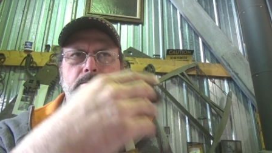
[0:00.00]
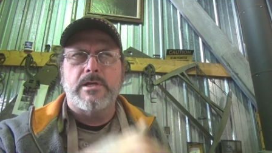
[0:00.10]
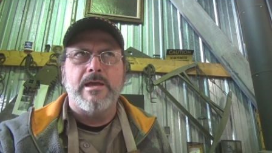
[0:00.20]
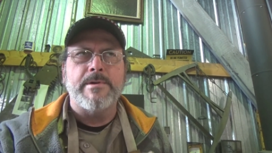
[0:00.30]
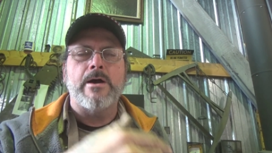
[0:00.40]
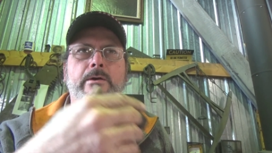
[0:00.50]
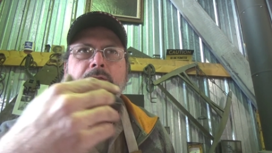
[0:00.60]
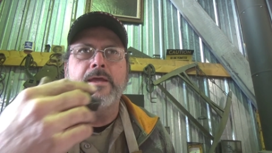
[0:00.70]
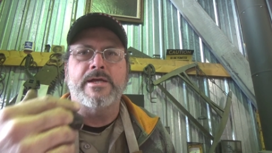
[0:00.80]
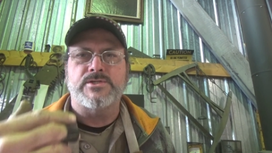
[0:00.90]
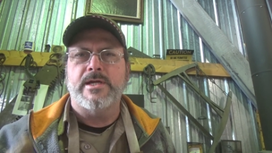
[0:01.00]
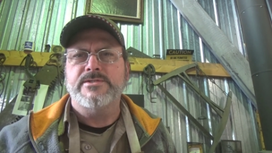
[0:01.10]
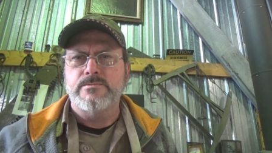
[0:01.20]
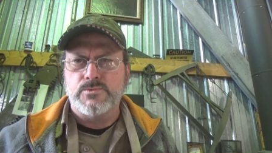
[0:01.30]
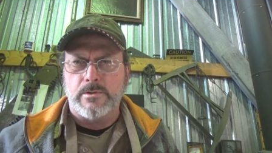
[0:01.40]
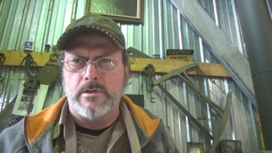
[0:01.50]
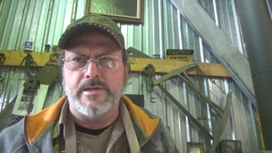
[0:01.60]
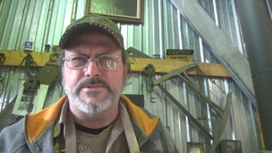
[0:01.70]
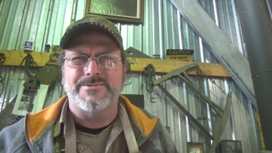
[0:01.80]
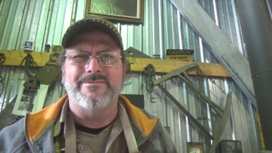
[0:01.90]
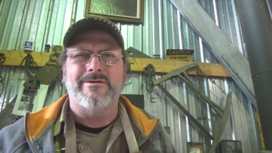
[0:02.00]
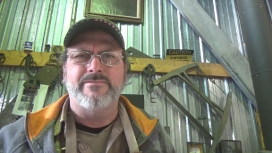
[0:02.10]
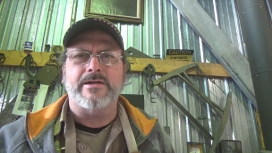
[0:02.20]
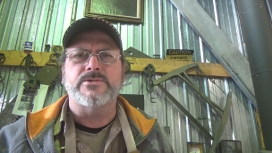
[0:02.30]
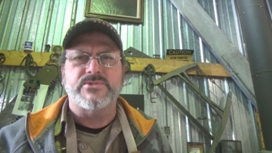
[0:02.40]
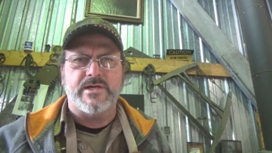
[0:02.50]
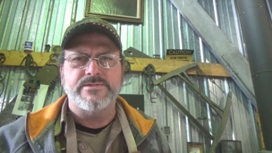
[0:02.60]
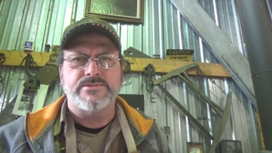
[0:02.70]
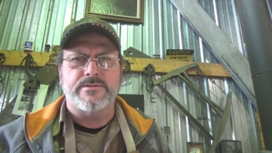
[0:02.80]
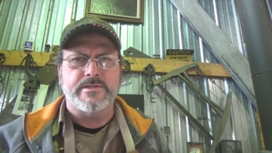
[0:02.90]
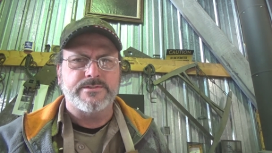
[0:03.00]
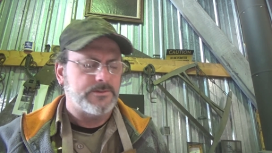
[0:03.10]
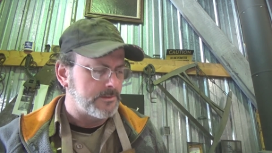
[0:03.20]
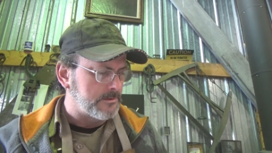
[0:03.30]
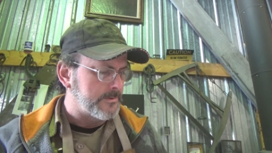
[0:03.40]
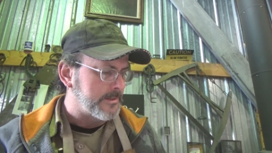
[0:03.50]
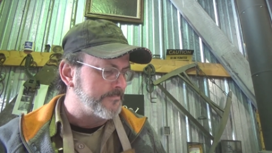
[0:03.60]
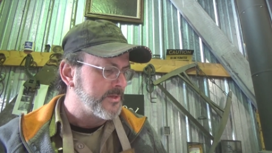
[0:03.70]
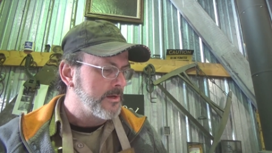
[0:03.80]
came out, and they actually had some drawings of exercises and things that you can do with it.